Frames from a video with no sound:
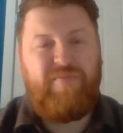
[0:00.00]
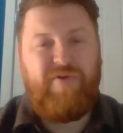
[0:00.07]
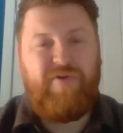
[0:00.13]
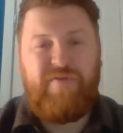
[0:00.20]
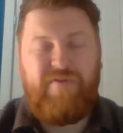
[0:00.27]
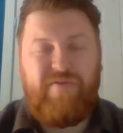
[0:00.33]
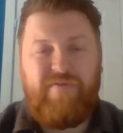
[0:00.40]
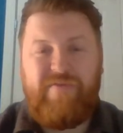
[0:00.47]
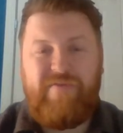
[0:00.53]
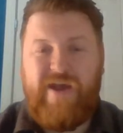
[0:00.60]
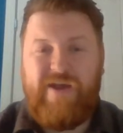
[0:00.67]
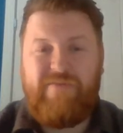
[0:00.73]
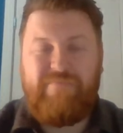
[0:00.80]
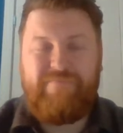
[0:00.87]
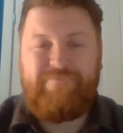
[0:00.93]
But other than
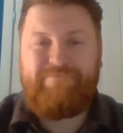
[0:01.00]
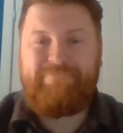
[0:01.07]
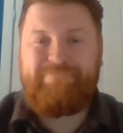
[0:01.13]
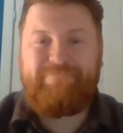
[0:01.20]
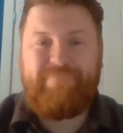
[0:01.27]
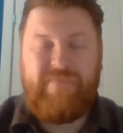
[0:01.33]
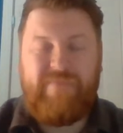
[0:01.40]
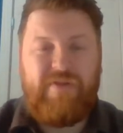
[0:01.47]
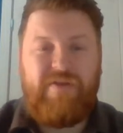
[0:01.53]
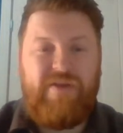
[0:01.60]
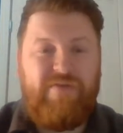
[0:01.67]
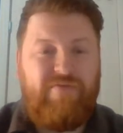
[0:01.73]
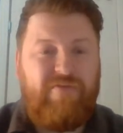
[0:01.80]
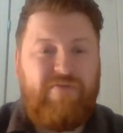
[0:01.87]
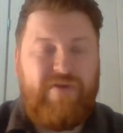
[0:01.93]
that,
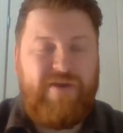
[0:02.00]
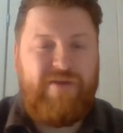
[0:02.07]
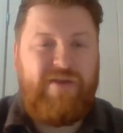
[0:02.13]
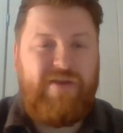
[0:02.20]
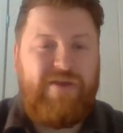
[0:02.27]
you're all right.